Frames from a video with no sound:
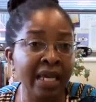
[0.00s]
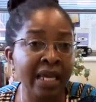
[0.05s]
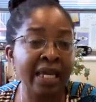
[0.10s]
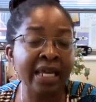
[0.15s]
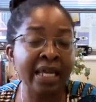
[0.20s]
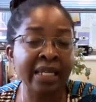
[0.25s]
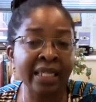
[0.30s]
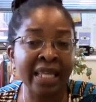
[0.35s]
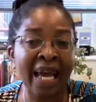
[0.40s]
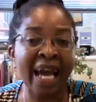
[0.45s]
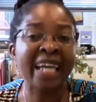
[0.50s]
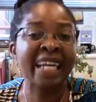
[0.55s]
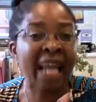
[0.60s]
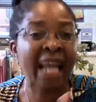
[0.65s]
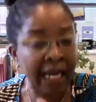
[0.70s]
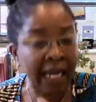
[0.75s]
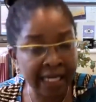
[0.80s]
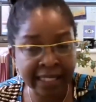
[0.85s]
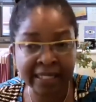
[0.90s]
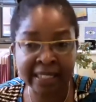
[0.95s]
in the
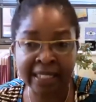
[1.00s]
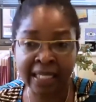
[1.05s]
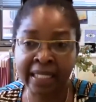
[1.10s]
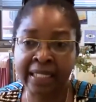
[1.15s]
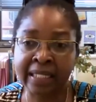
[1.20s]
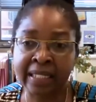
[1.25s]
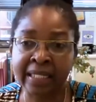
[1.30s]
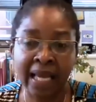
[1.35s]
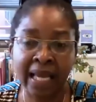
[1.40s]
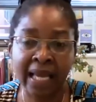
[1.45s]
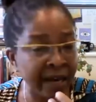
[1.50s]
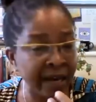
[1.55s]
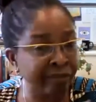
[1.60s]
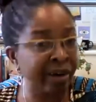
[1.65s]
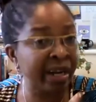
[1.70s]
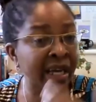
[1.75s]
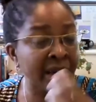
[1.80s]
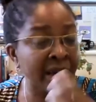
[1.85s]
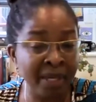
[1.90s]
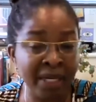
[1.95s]
analysis and
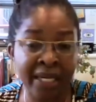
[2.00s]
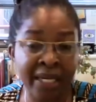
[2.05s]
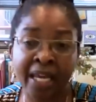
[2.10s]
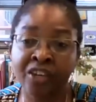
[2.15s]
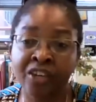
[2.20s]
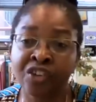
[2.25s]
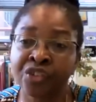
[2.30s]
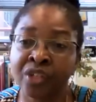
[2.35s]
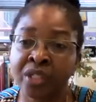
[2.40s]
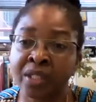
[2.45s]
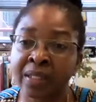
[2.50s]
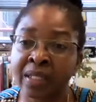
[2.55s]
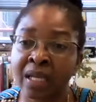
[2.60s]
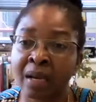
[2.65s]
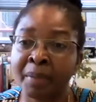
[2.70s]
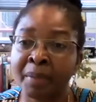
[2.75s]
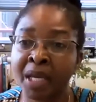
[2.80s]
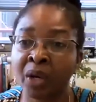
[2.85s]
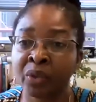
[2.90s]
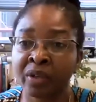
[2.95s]
recommendations
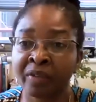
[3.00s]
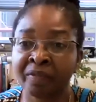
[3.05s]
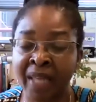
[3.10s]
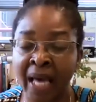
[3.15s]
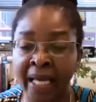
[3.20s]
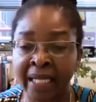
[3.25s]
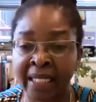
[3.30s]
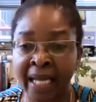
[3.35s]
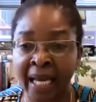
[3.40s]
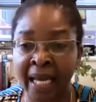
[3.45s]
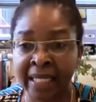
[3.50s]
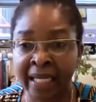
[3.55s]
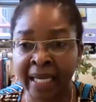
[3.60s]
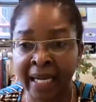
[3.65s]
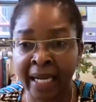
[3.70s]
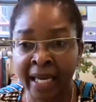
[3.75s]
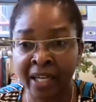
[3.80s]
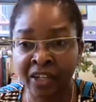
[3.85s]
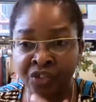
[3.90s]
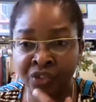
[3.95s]
coming out of that data
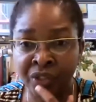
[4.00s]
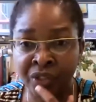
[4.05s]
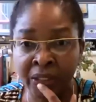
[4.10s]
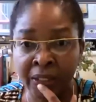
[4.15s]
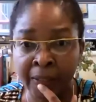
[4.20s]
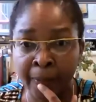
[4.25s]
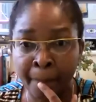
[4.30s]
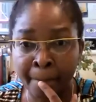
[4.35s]
collection.